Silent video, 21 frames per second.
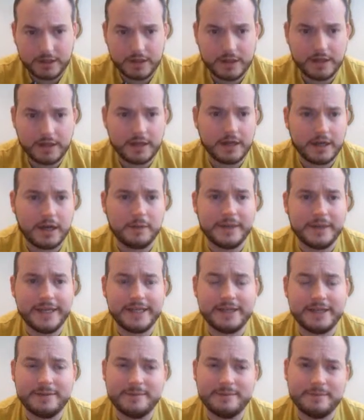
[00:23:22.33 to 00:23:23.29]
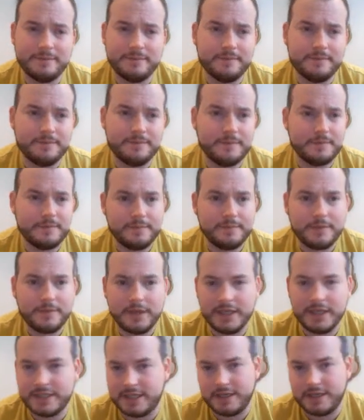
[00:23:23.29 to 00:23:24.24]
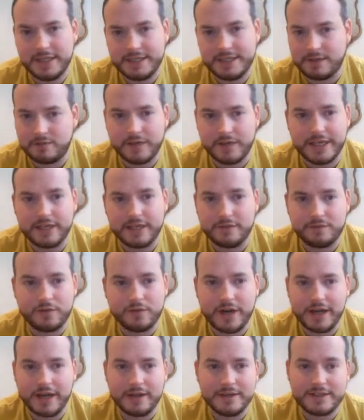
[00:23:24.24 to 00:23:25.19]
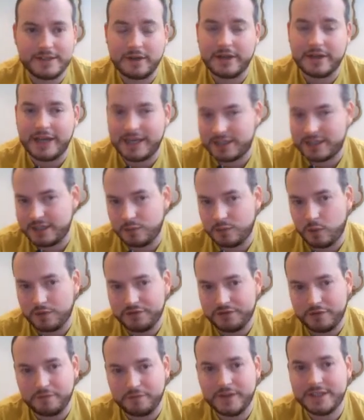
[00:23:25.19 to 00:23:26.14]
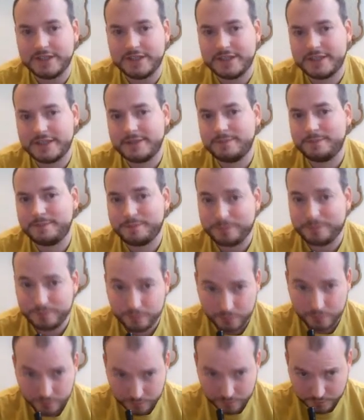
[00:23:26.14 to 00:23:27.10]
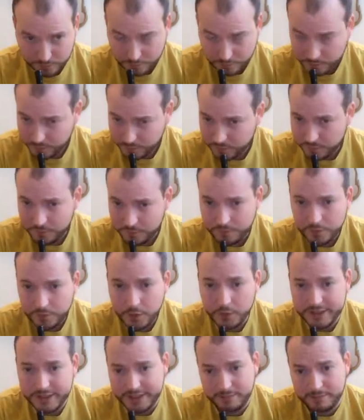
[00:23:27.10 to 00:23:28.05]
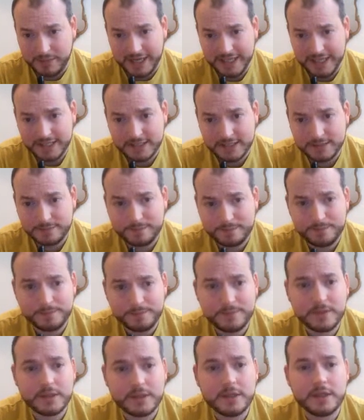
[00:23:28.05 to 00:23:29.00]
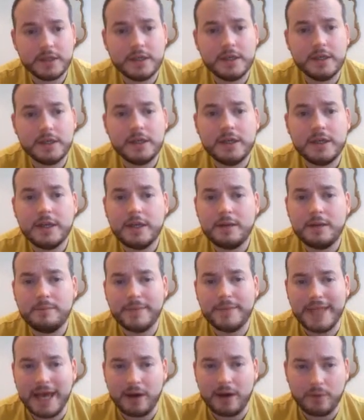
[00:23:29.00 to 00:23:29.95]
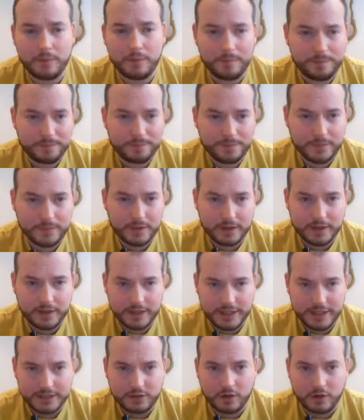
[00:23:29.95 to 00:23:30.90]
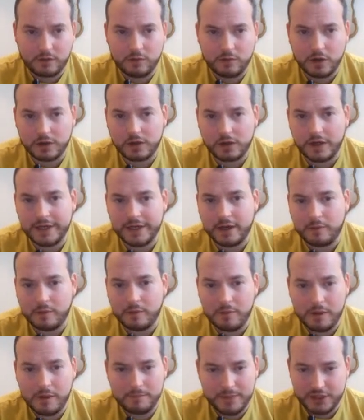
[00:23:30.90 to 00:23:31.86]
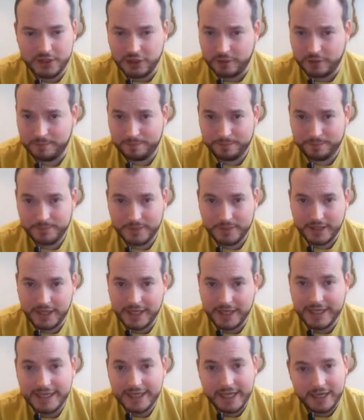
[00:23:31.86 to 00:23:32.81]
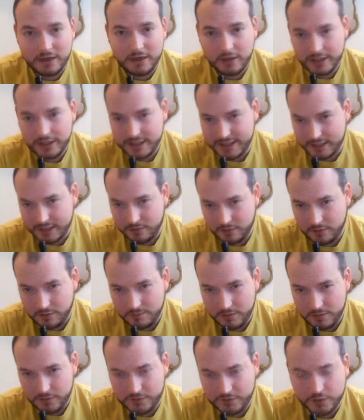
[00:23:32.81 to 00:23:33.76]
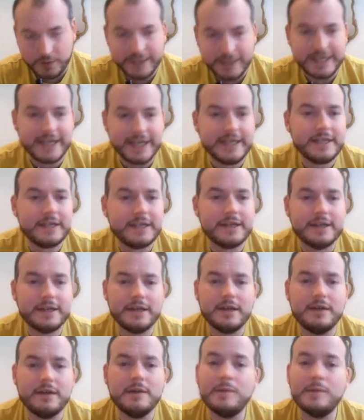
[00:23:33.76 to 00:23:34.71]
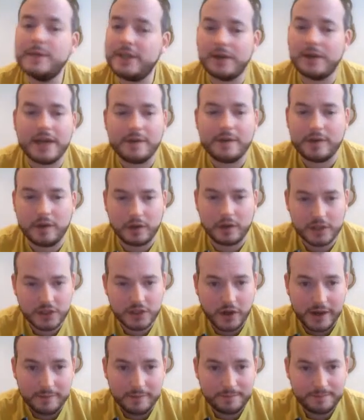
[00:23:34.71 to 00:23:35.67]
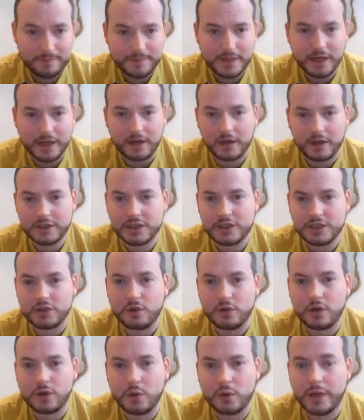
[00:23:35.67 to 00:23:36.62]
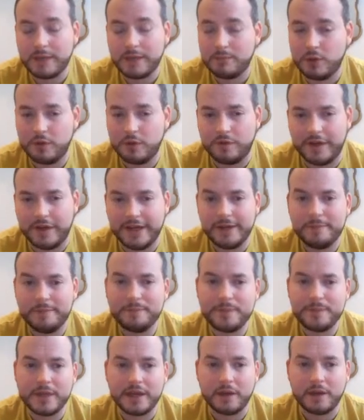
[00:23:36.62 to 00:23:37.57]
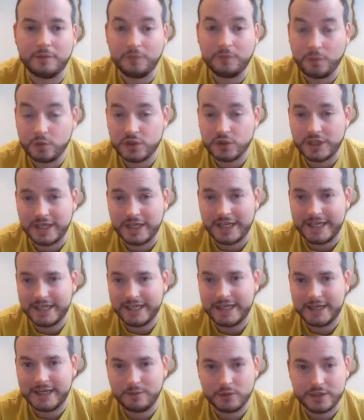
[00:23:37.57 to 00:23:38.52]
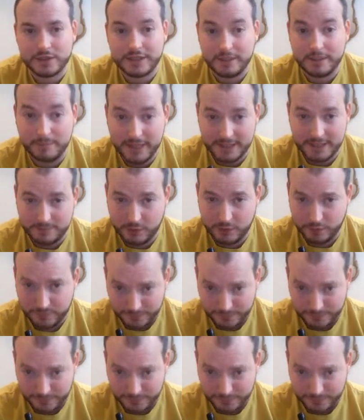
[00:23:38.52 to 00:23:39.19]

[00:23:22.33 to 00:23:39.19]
I mean, it's a really good threat, and there's only actually one defense which he plays. But now he's got a rook lined up with my bishop, and again, like I say, we're on move 28, and we don't have a lot of time. And I just saw a quick move here, and unfortunately, it wasn't the best move.